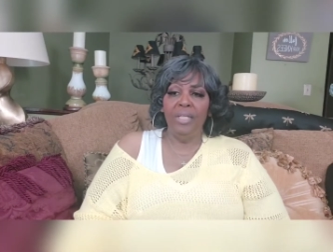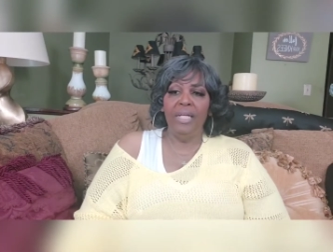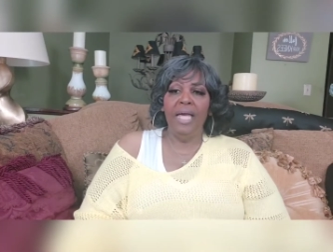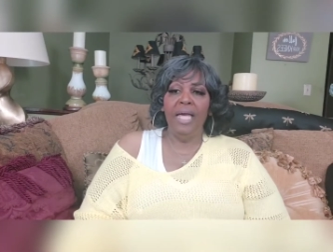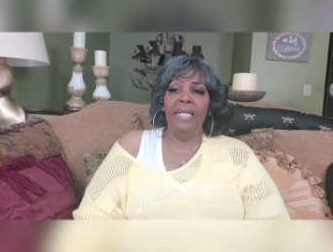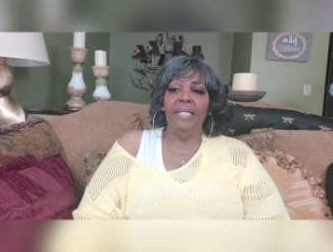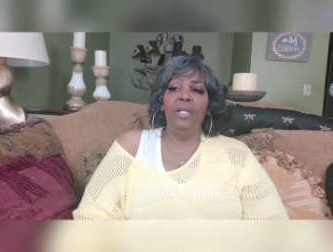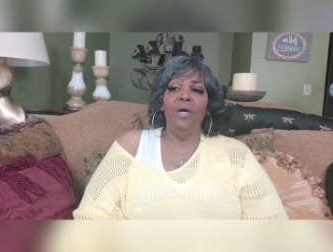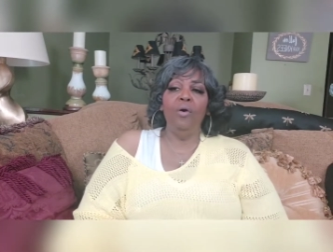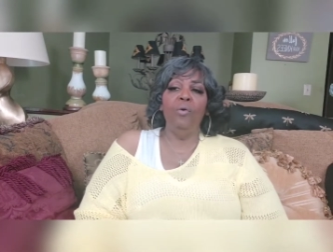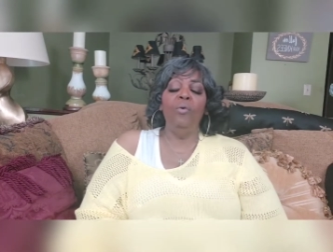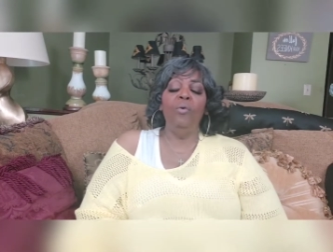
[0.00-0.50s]
And I
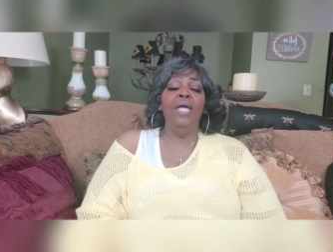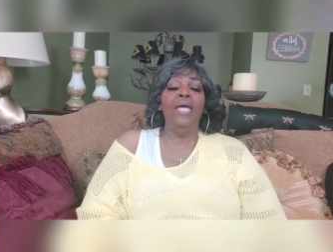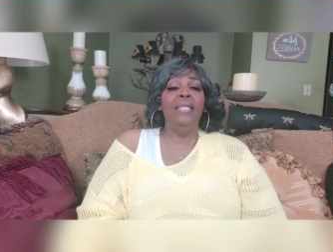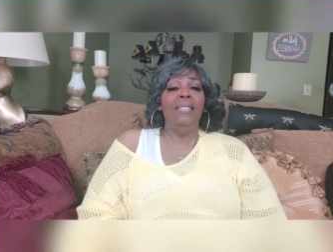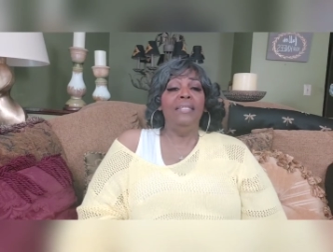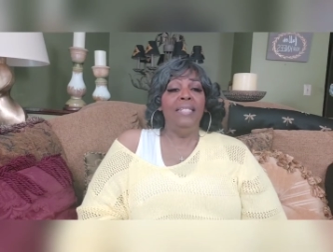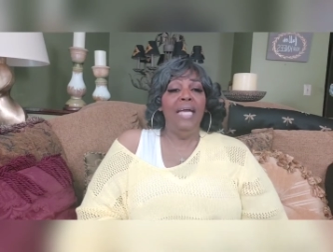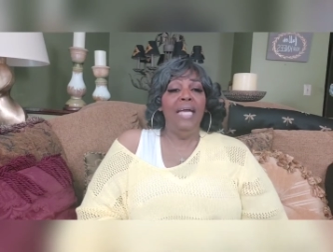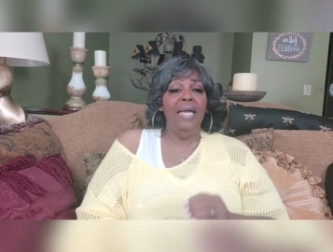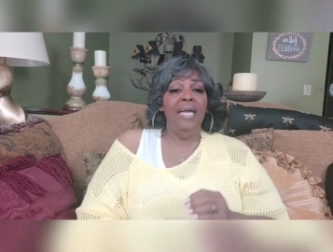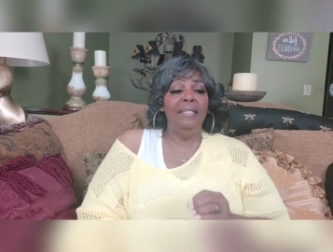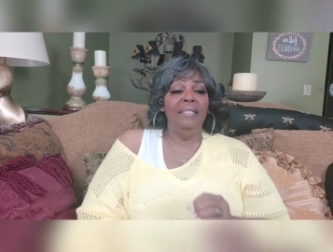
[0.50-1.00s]
know
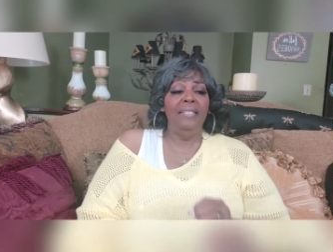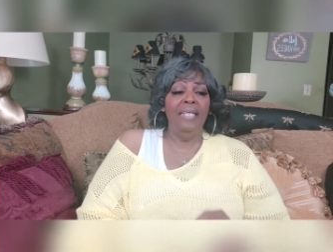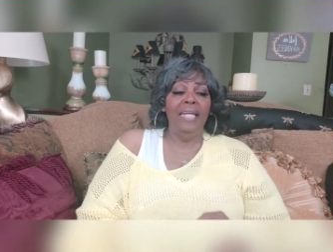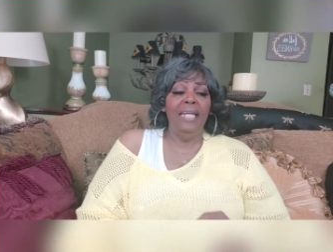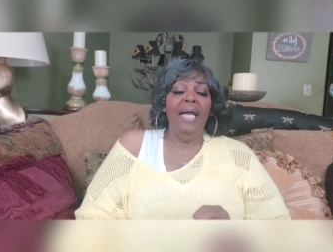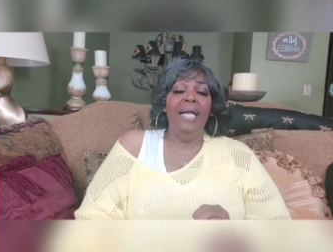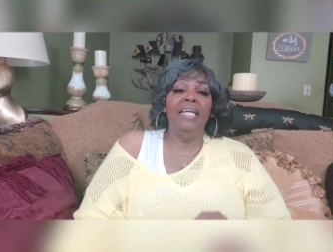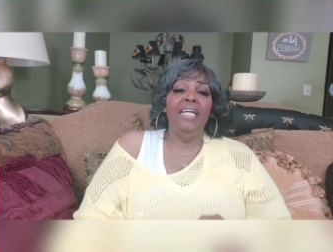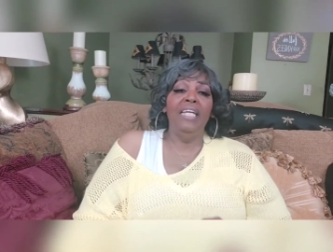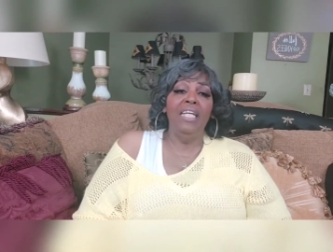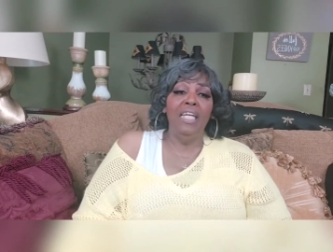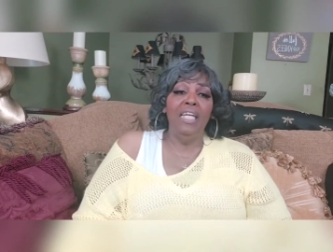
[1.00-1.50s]
that
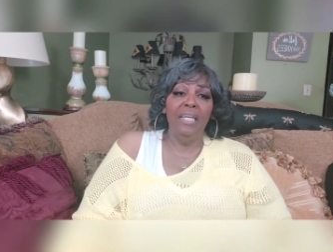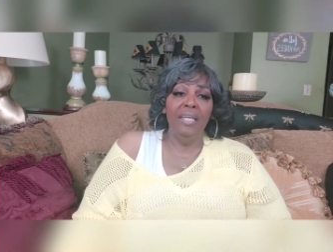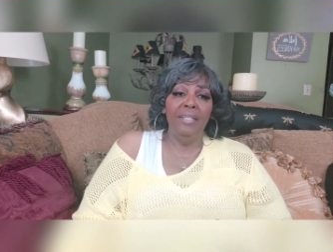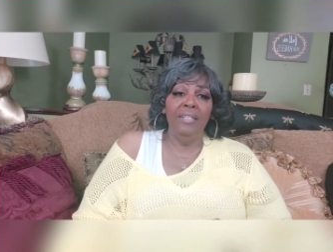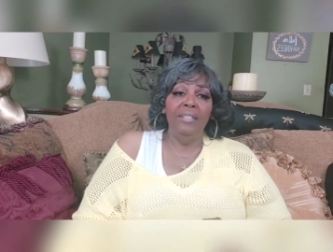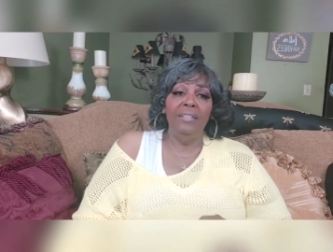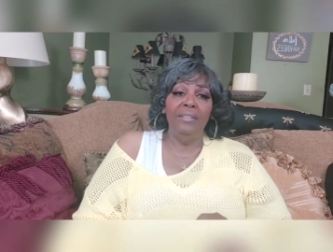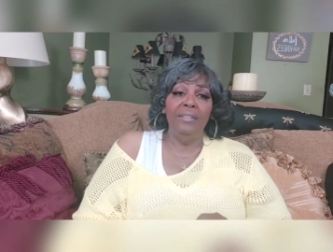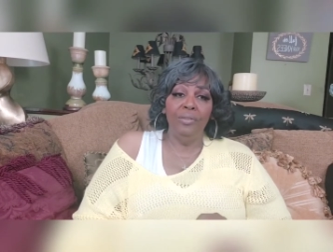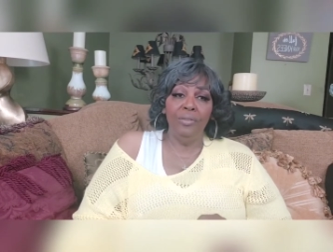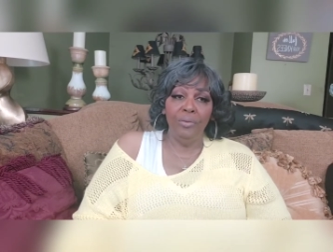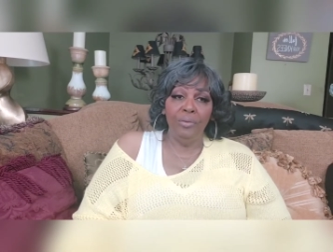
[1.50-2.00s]
I
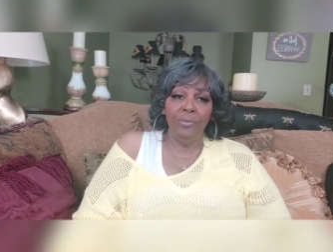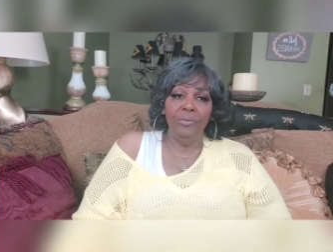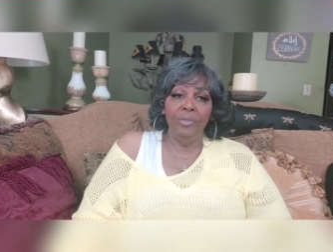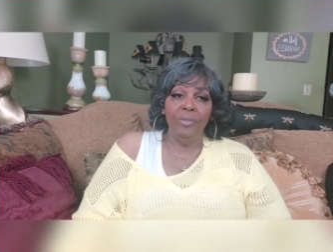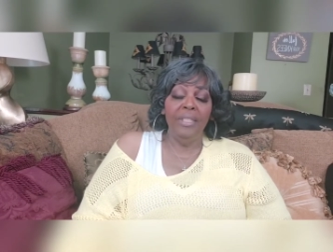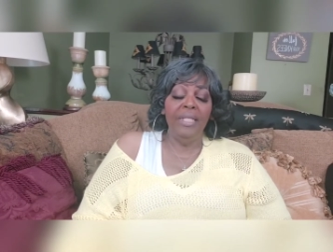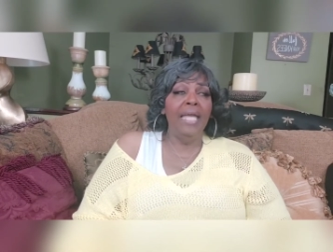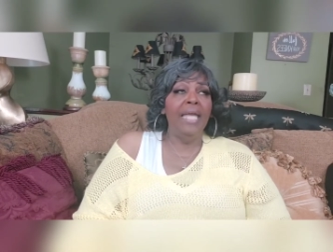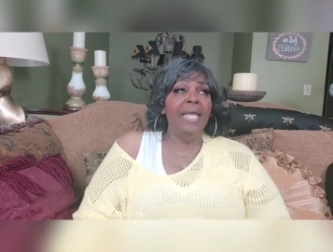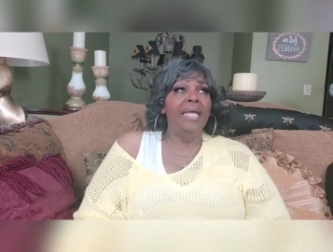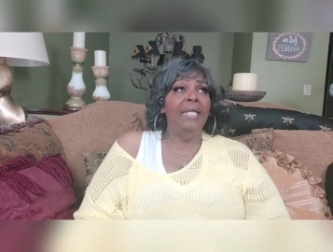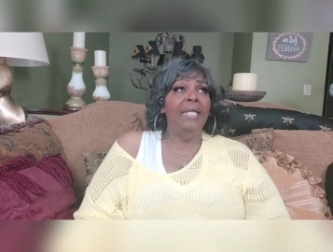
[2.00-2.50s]
can do
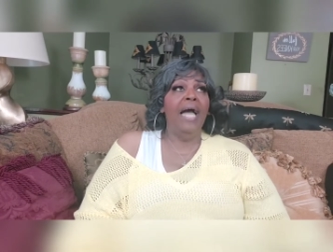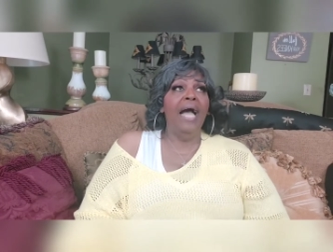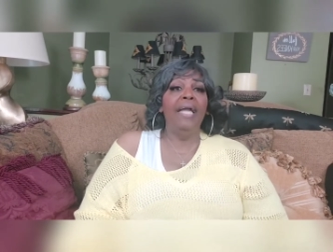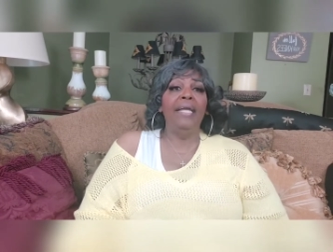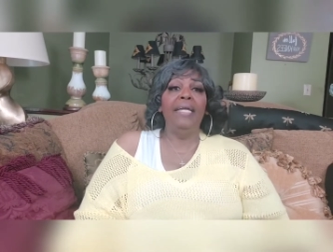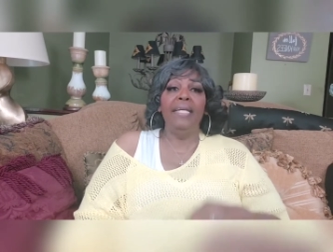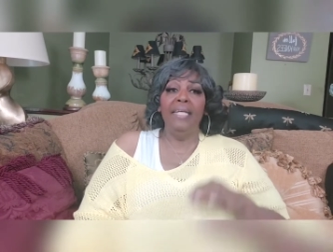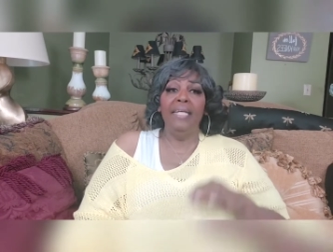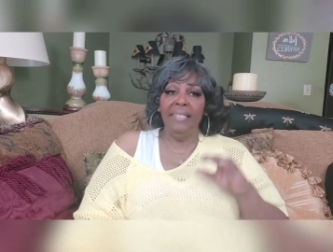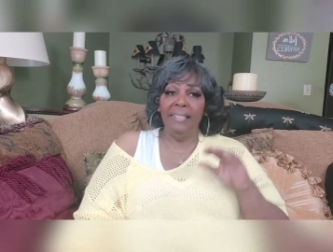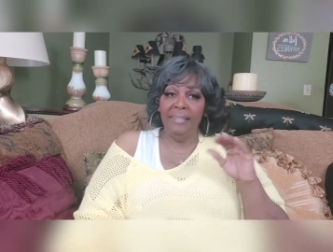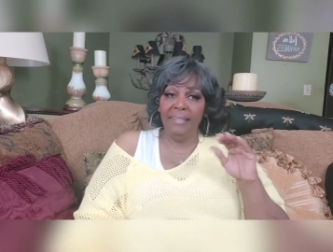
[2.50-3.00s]
it, and I
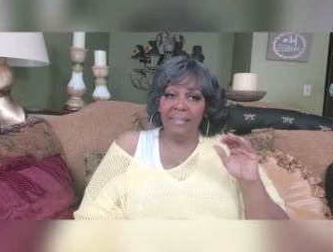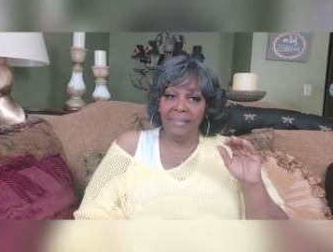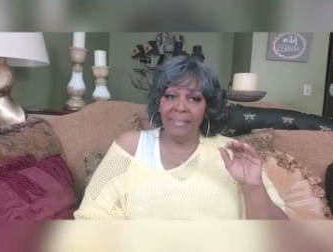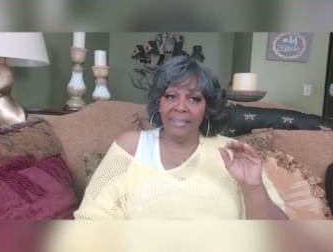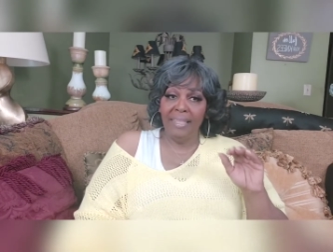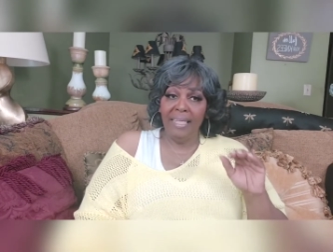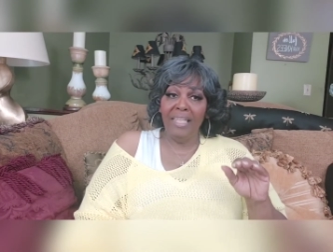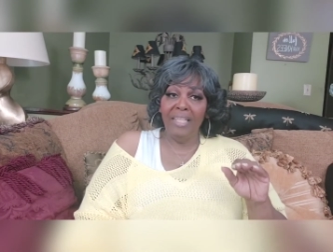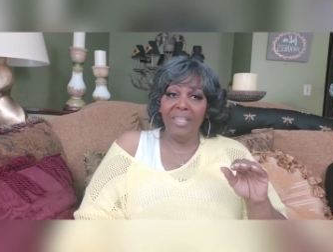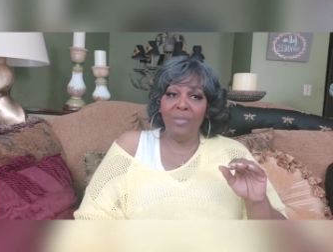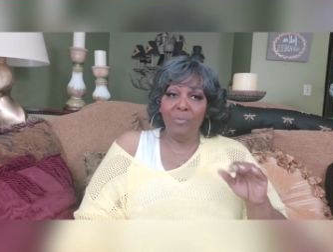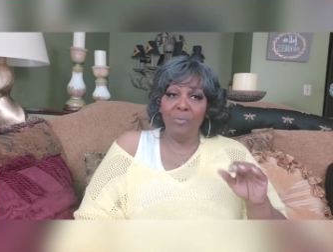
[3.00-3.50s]
can
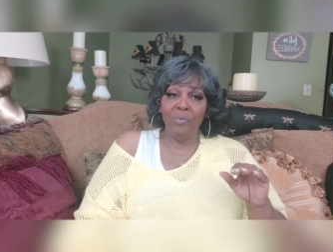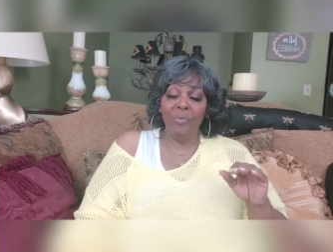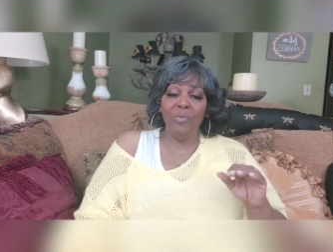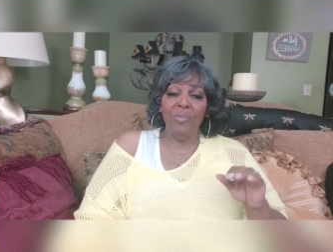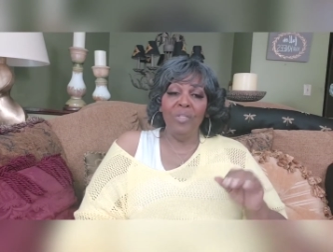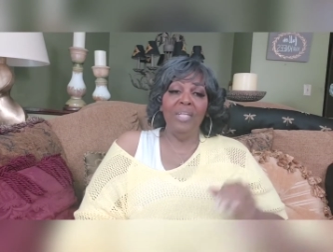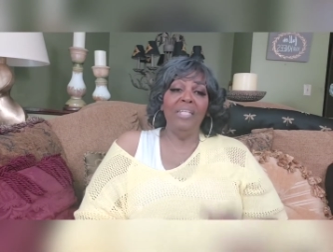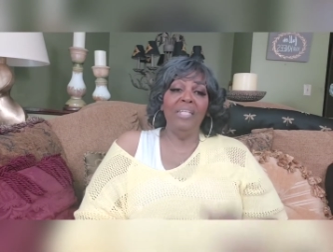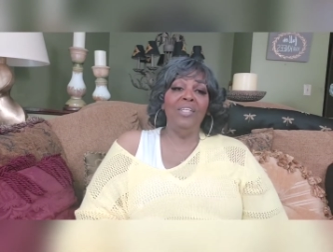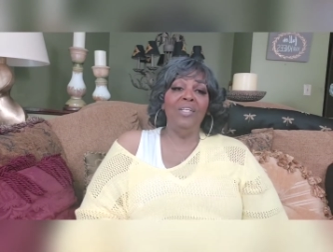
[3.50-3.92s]
get through it.